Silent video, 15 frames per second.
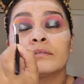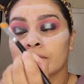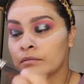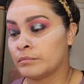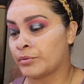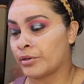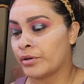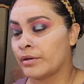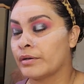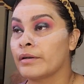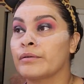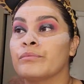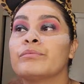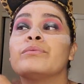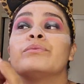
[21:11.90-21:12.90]
Oh my god,
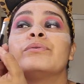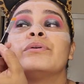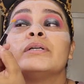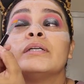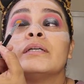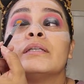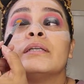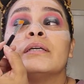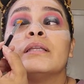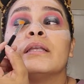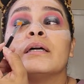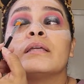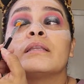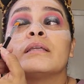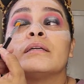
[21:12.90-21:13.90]
I really
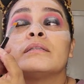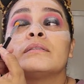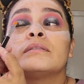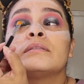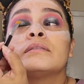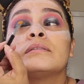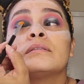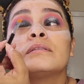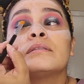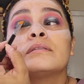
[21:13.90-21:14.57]
like this.